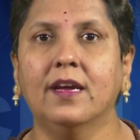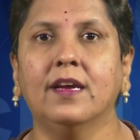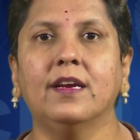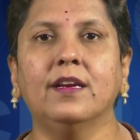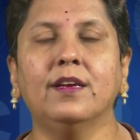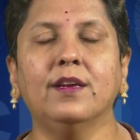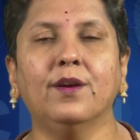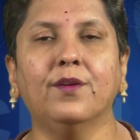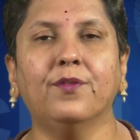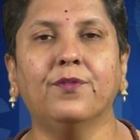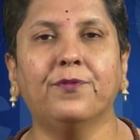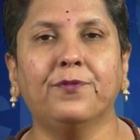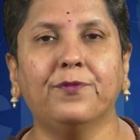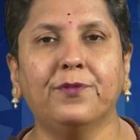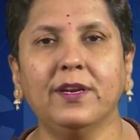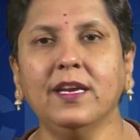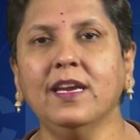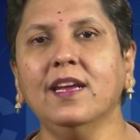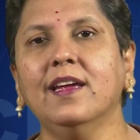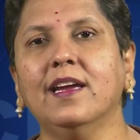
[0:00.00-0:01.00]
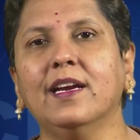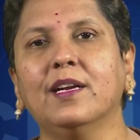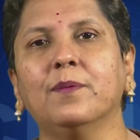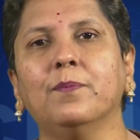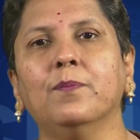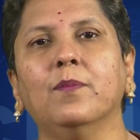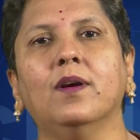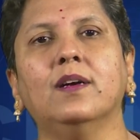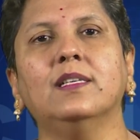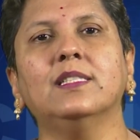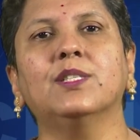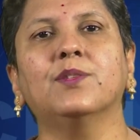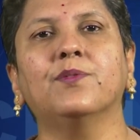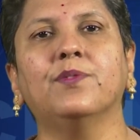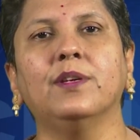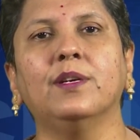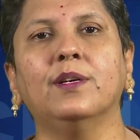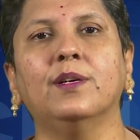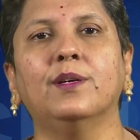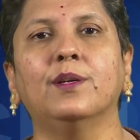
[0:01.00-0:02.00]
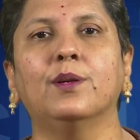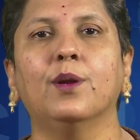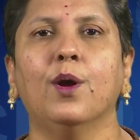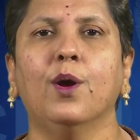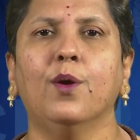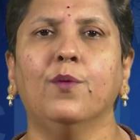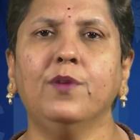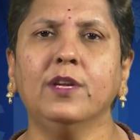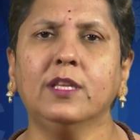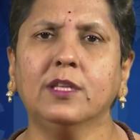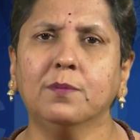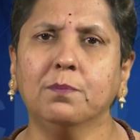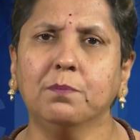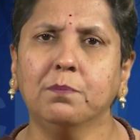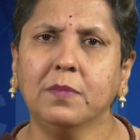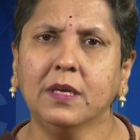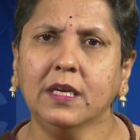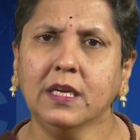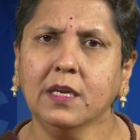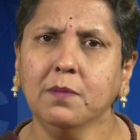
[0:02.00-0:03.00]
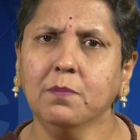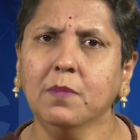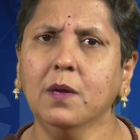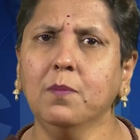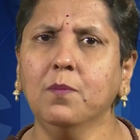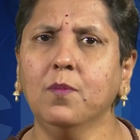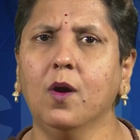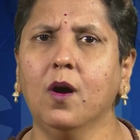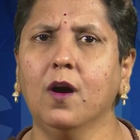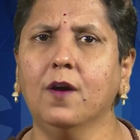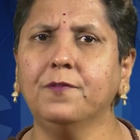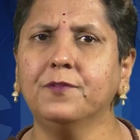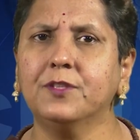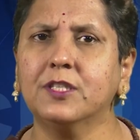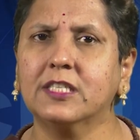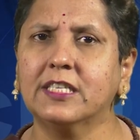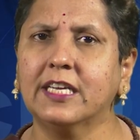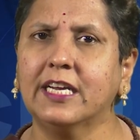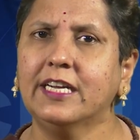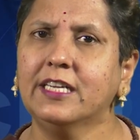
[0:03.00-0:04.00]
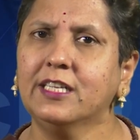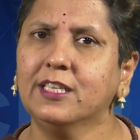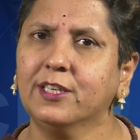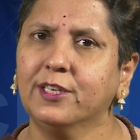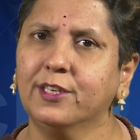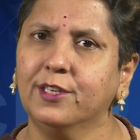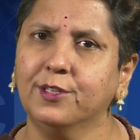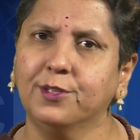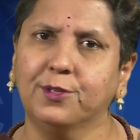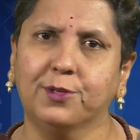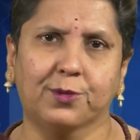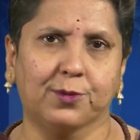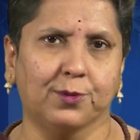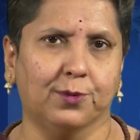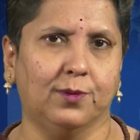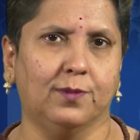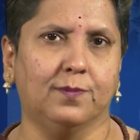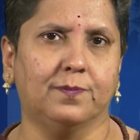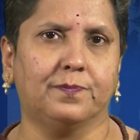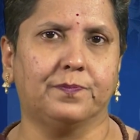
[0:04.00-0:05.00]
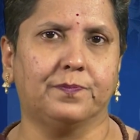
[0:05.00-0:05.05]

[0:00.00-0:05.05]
in a free atmosphere with minimum of state control.